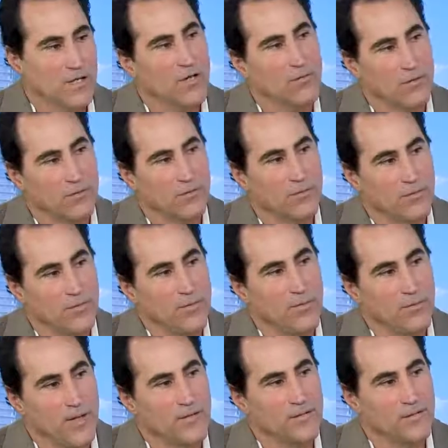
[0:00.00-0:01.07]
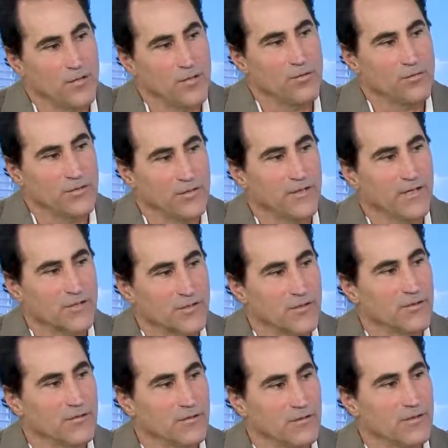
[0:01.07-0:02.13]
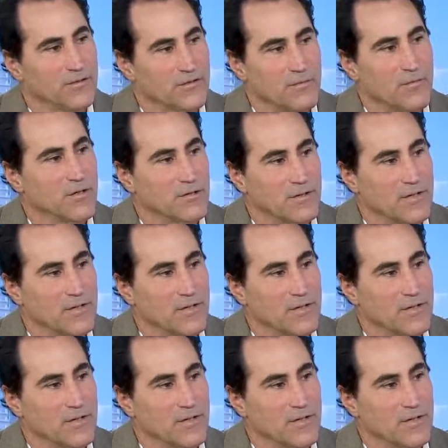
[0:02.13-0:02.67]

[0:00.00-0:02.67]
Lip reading: And you know what, Max? You know who really gets hurt is the middle